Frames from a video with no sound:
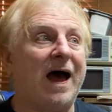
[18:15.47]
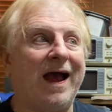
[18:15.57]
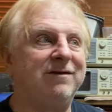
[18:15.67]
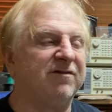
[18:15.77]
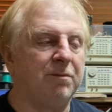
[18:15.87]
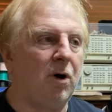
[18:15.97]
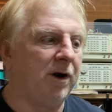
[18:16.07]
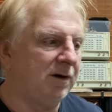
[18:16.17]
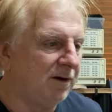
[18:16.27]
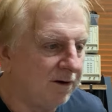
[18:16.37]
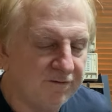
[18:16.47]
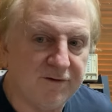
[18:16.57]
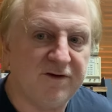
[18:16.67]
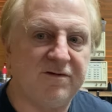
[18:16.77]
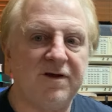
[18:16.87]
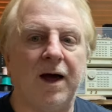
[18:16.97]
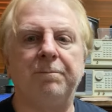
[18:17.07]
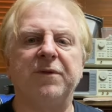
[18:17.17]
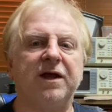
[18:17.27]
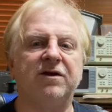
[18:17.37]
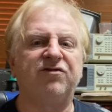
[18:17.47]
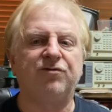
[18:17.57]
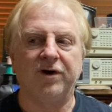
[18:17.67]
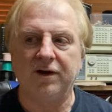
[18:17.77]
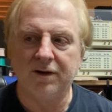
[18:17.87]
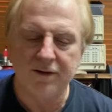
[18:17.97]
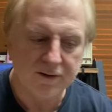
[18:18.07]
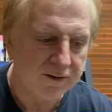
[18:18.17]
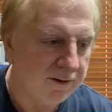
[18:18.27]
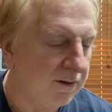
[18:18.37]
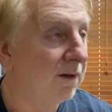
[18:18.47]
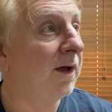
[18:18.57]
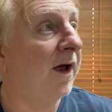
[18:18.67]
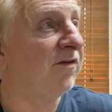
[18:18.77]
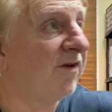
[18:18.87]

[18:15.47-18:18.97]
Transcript: hate of mine for this industry as